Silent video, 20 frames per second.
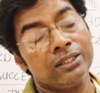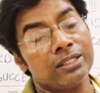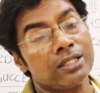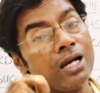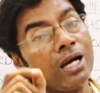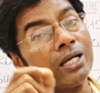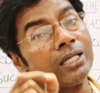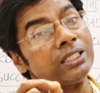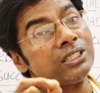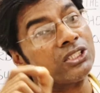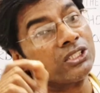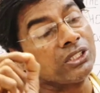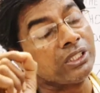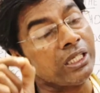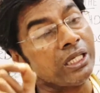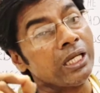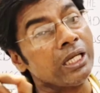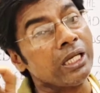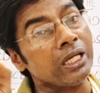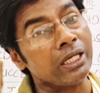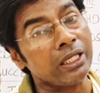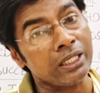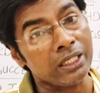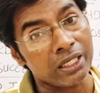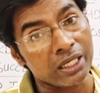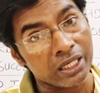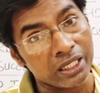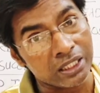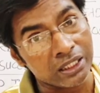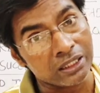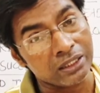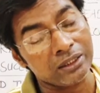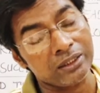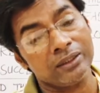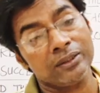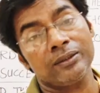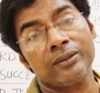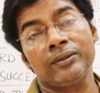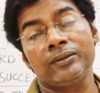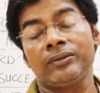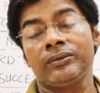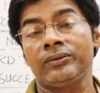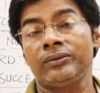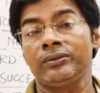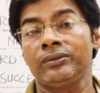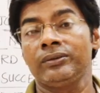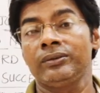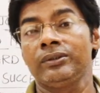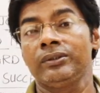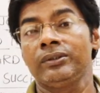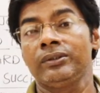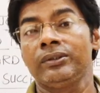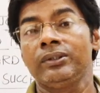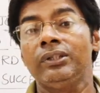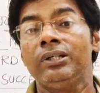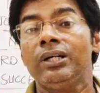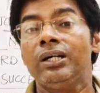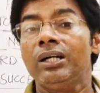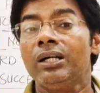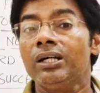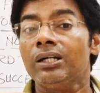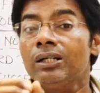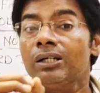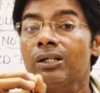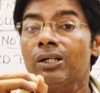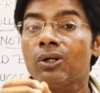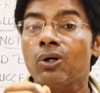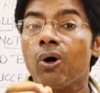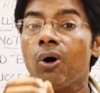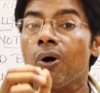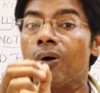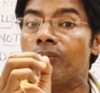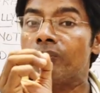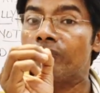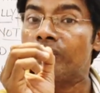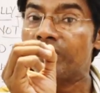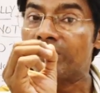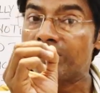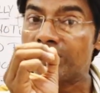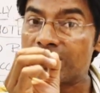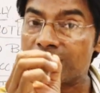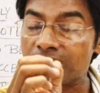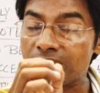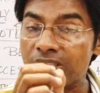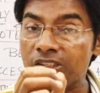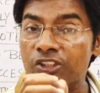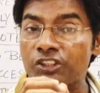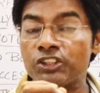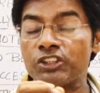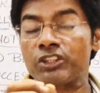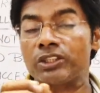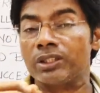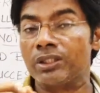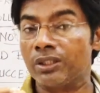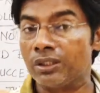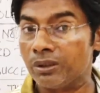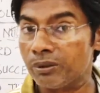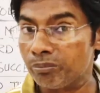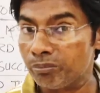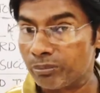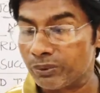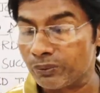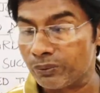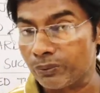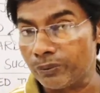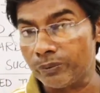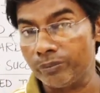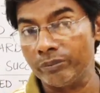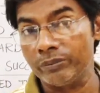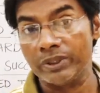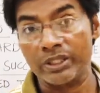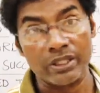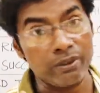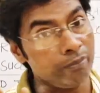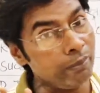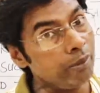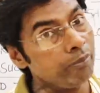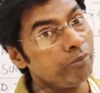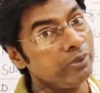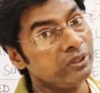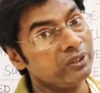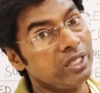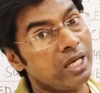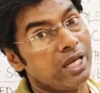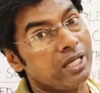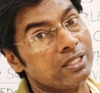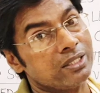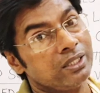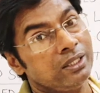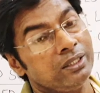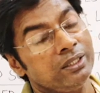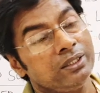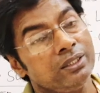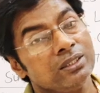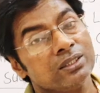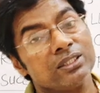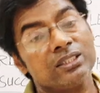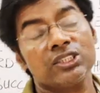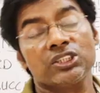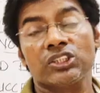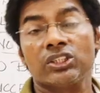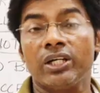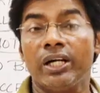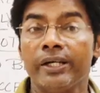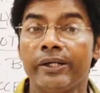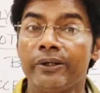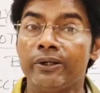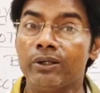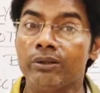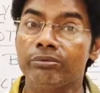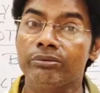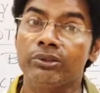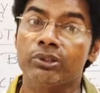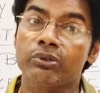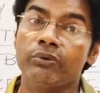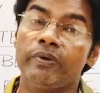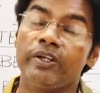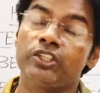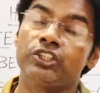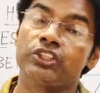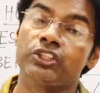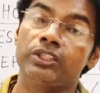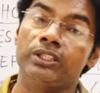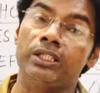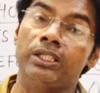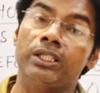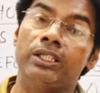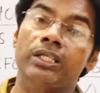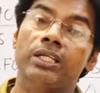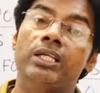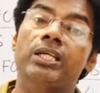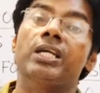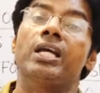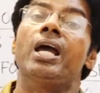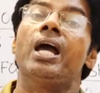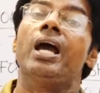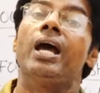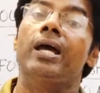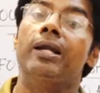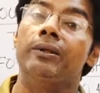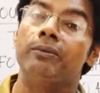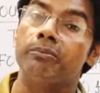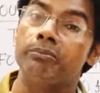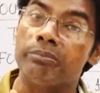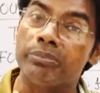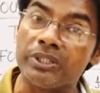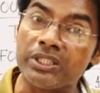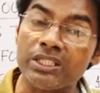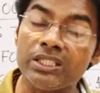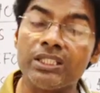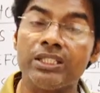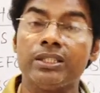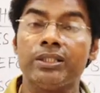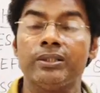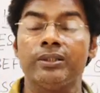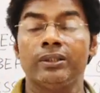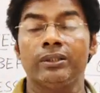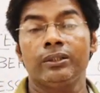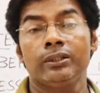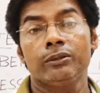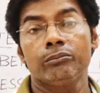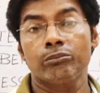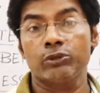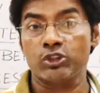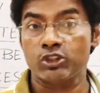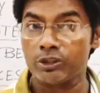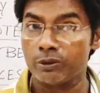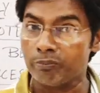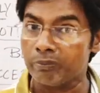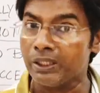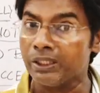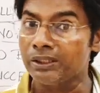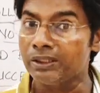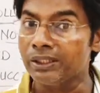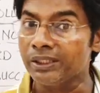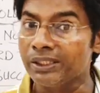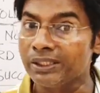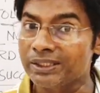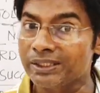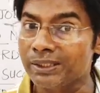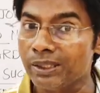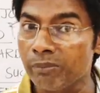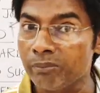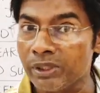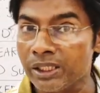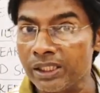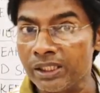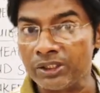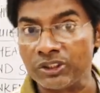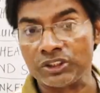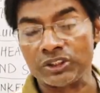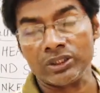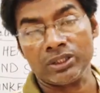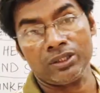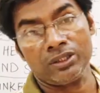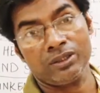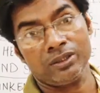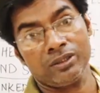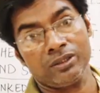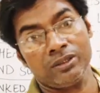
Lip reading: Nightingale, a conversational poem. Remember that. Such kind of a question can be put up in the examination.